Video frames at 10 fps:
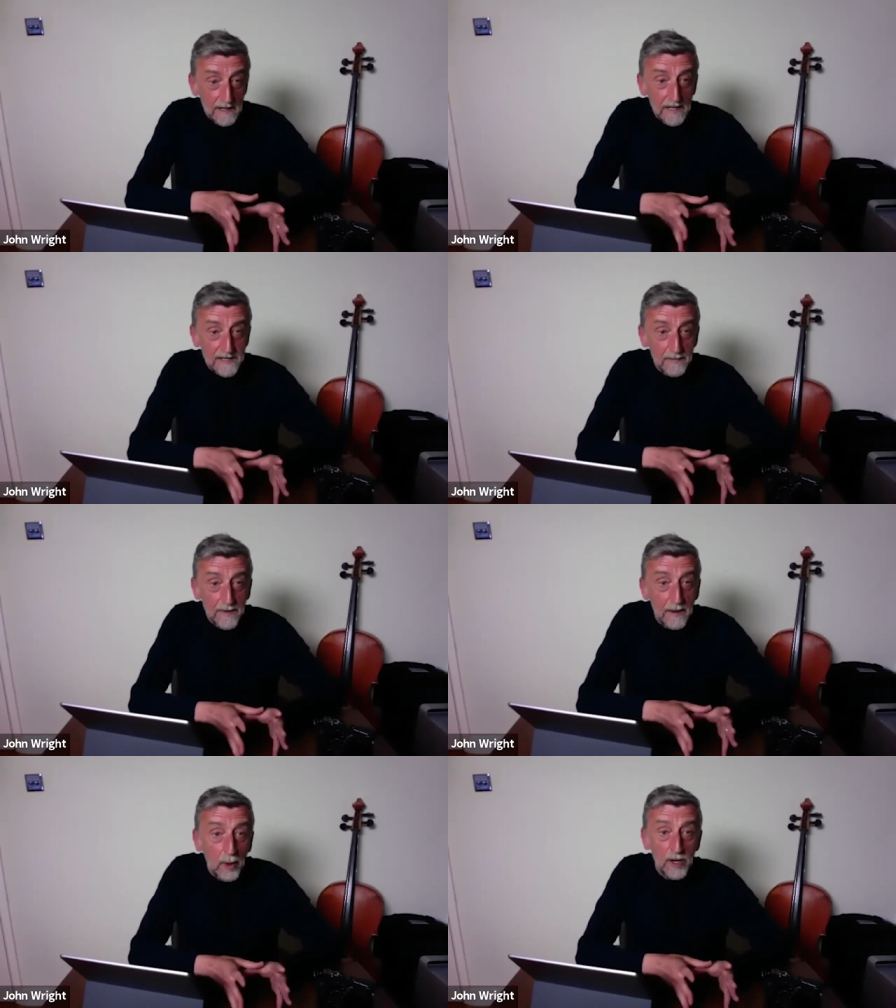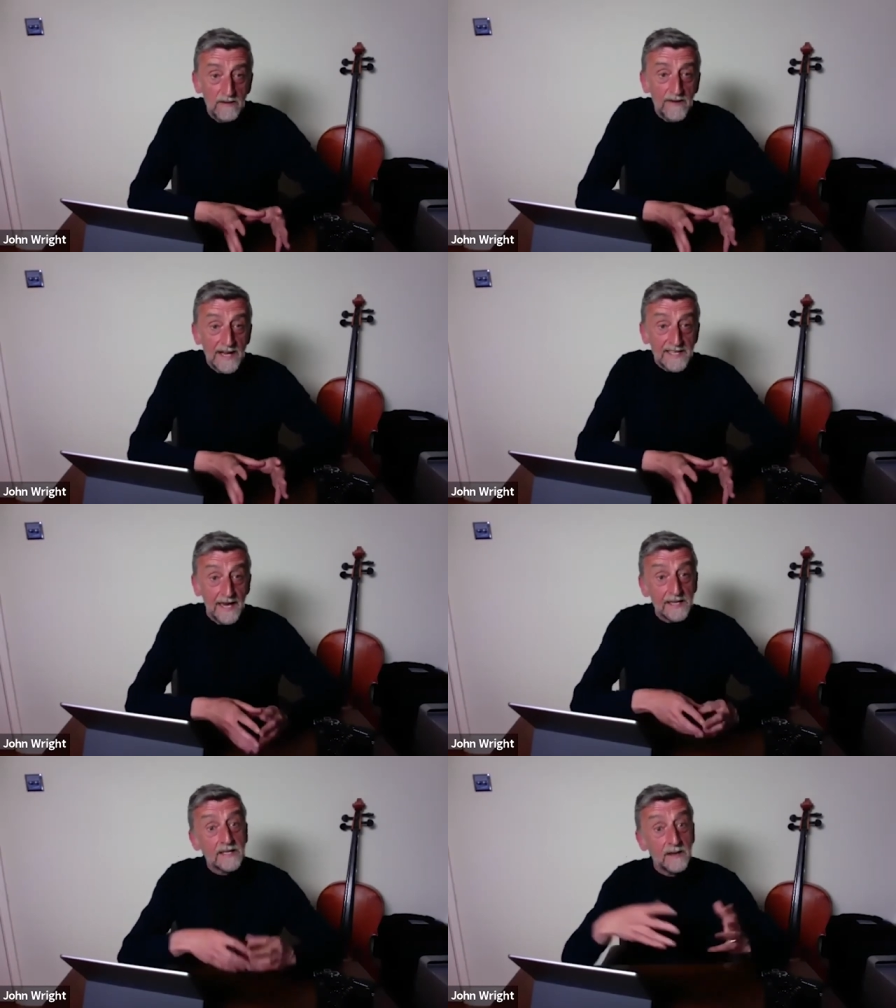as a body of
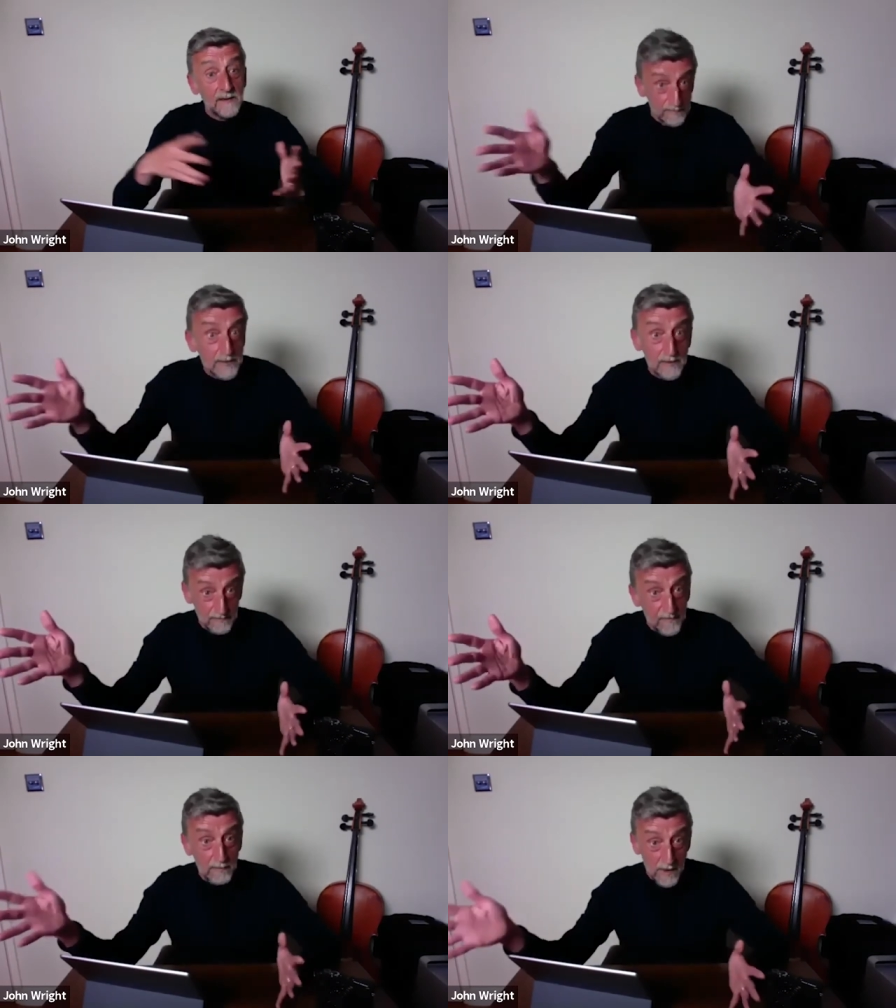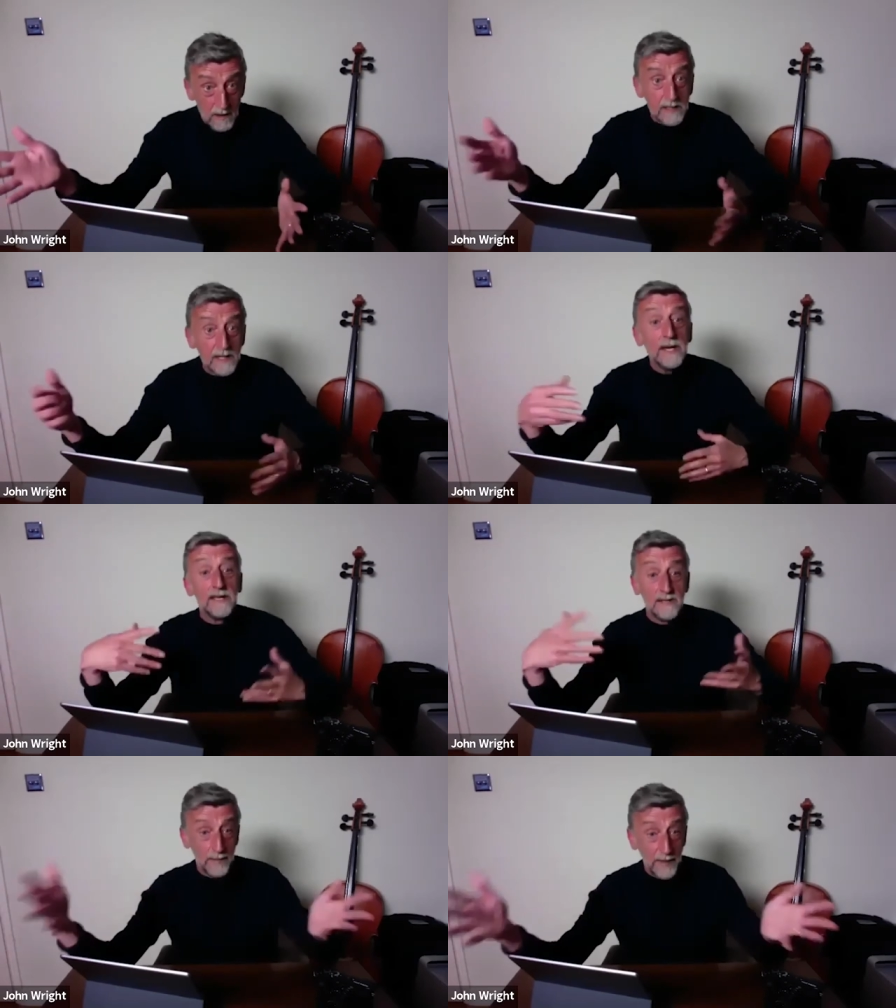assets to, to for marketing and
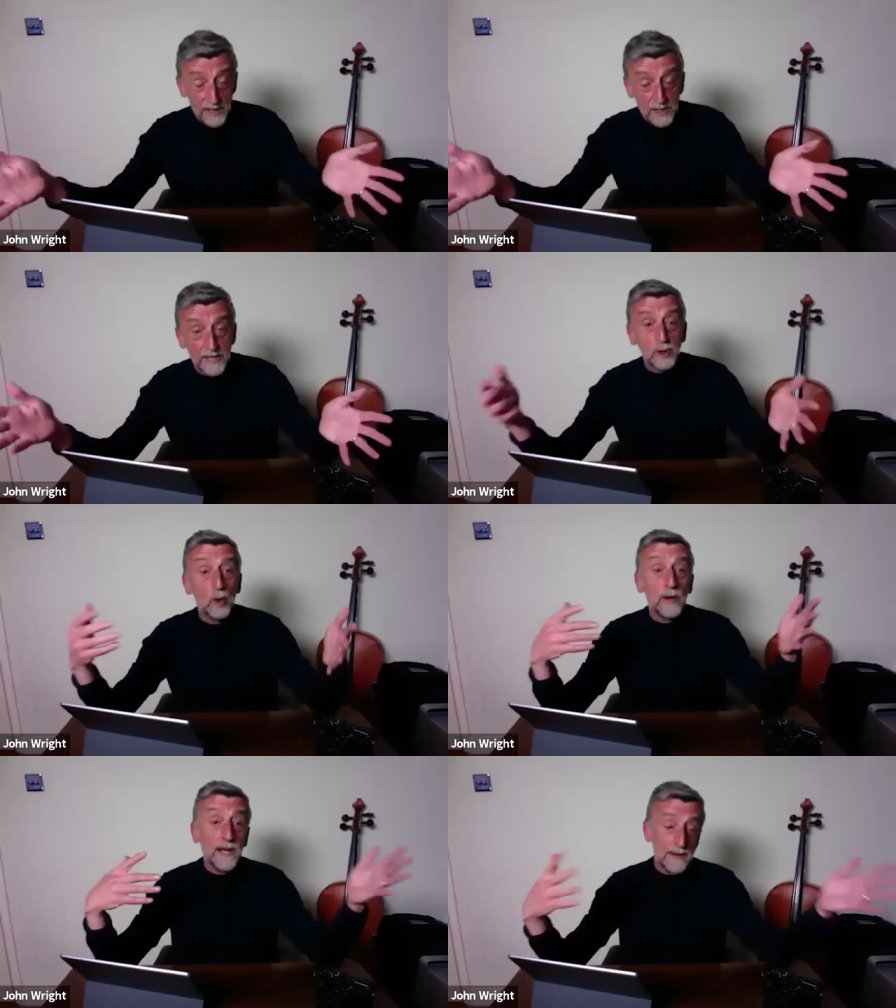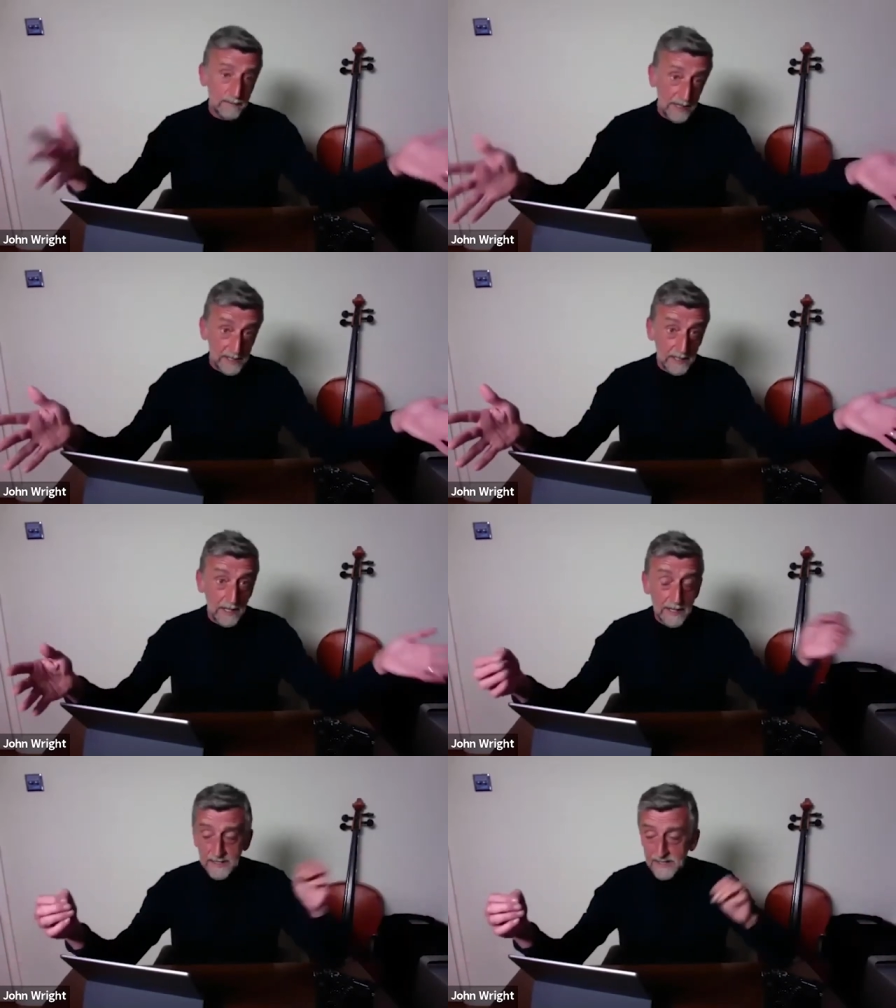to pitch editorially and pitch to
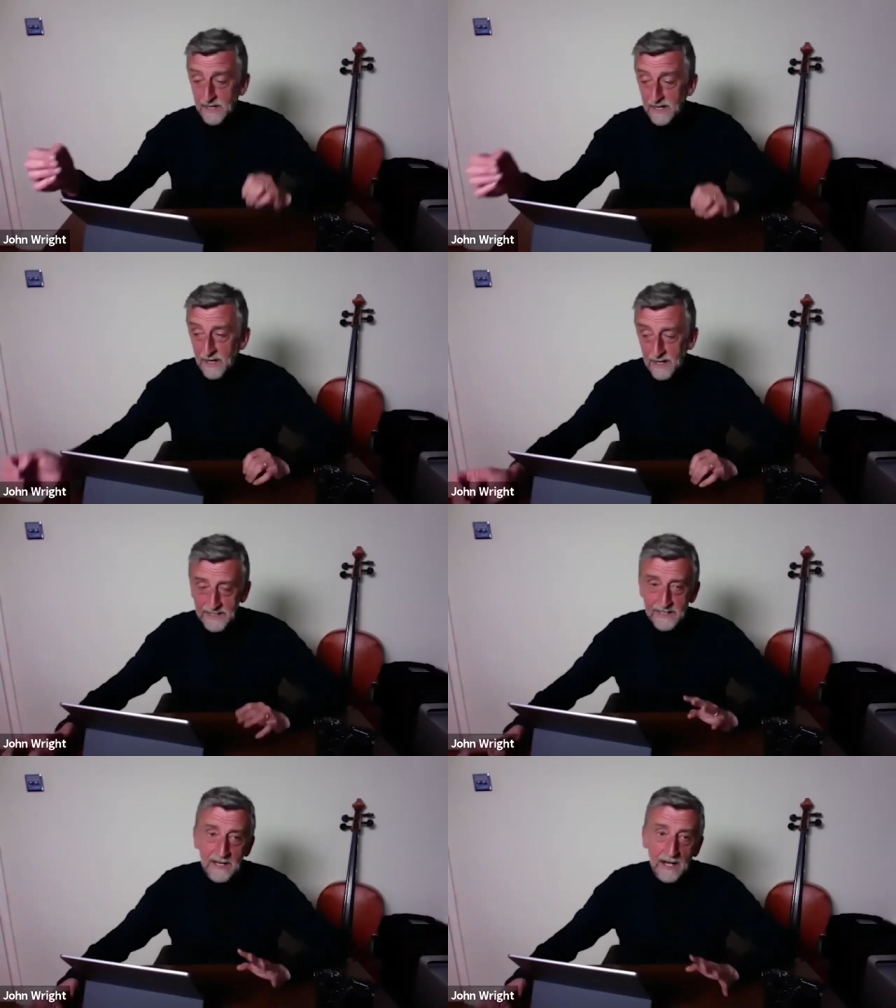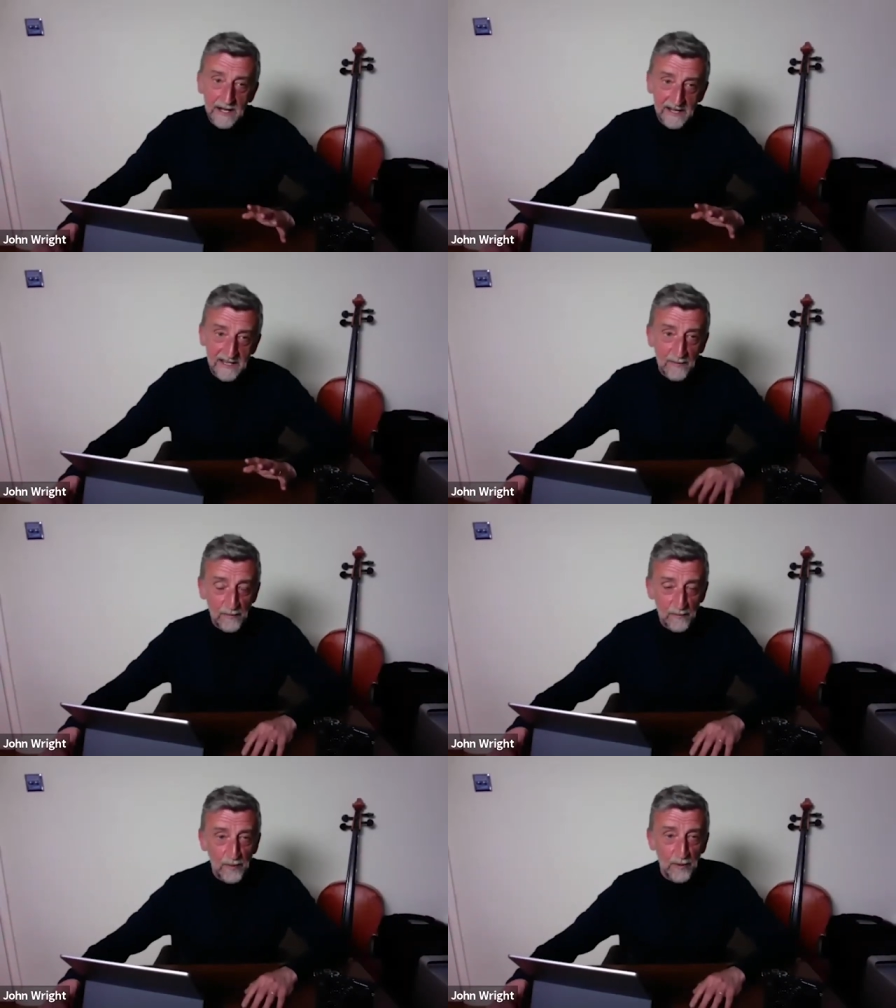clients that's entirely
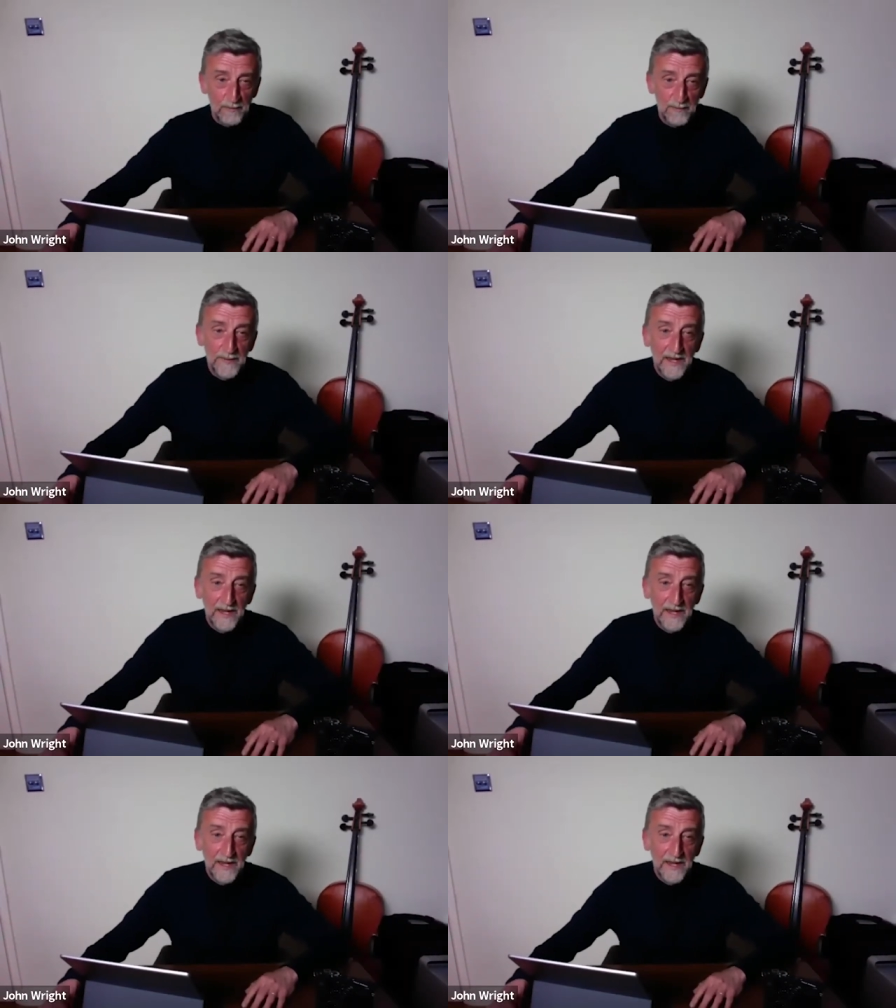different from